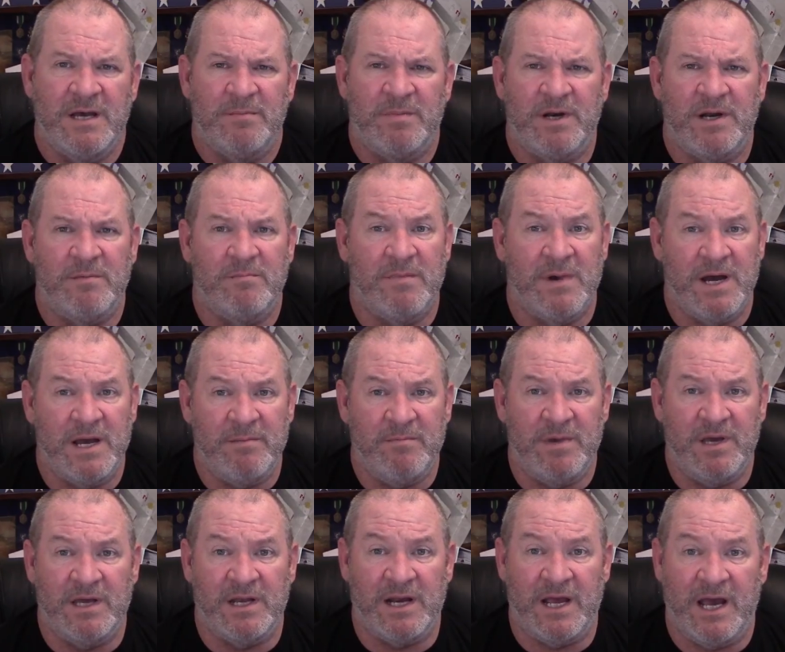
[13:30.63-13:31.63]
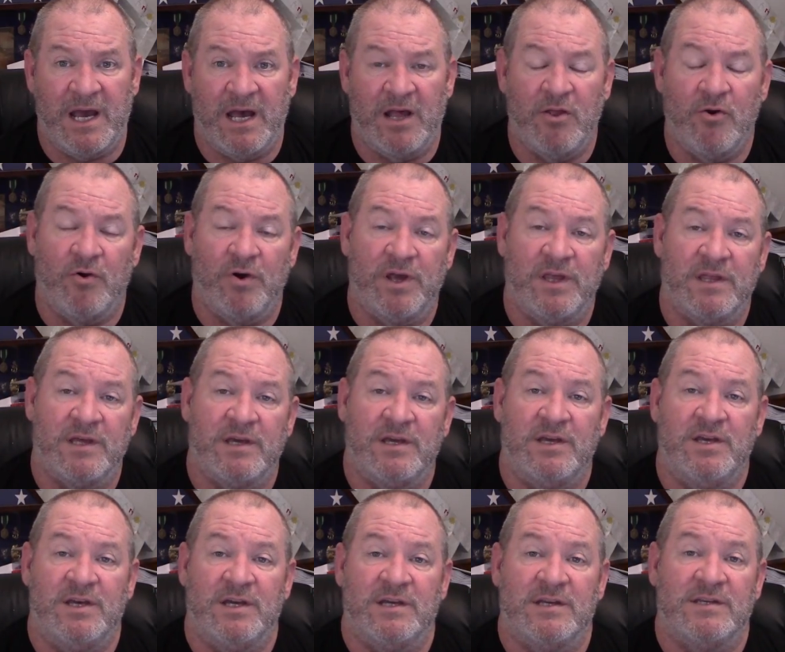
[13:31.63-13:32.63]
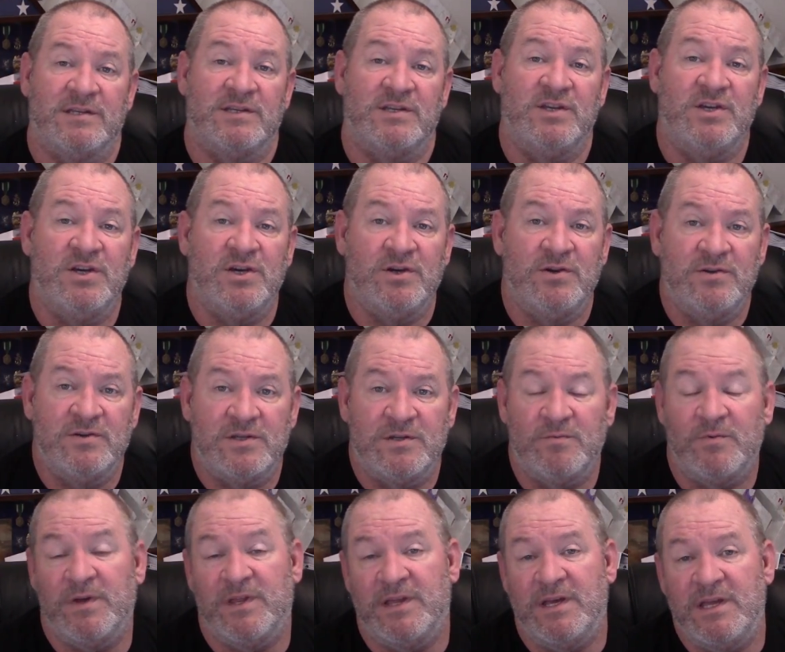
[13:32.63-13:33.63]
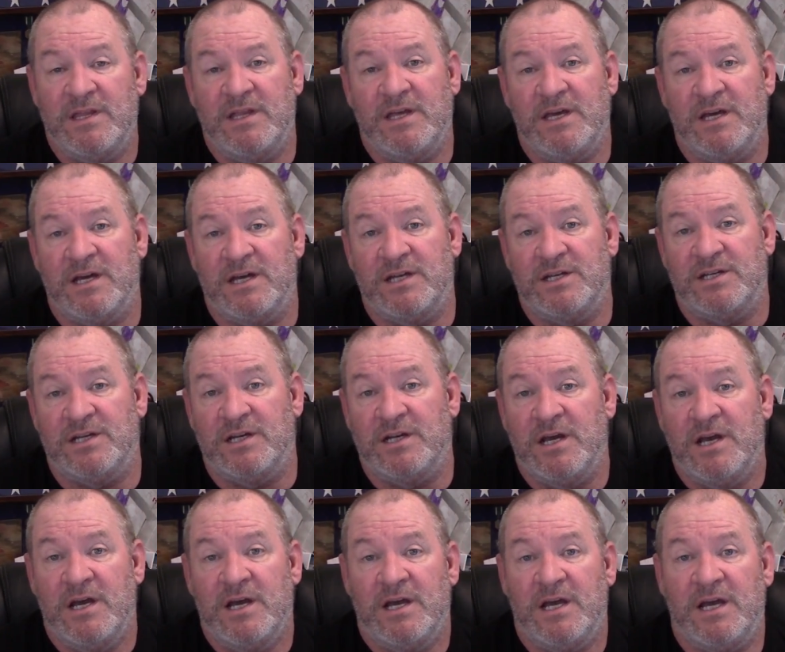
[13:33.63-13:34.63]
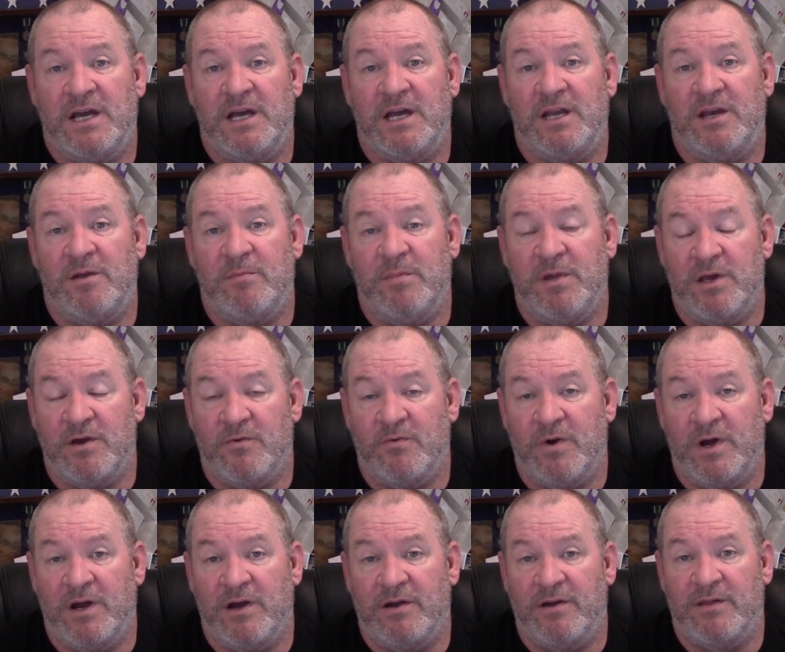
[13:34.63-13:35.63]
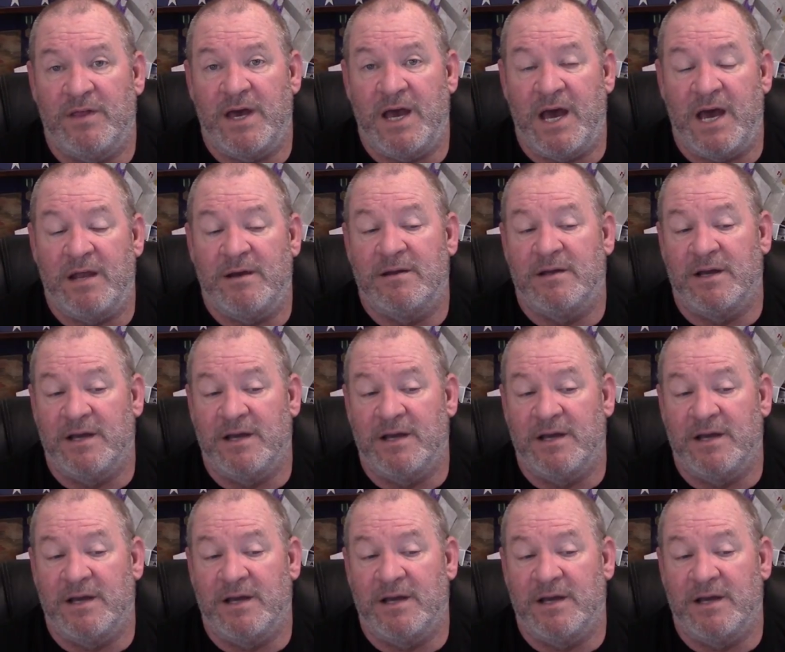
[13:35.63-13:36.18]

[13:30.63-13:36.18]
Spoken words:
but it might be an alloy that is used within the engine, and you be aware of that.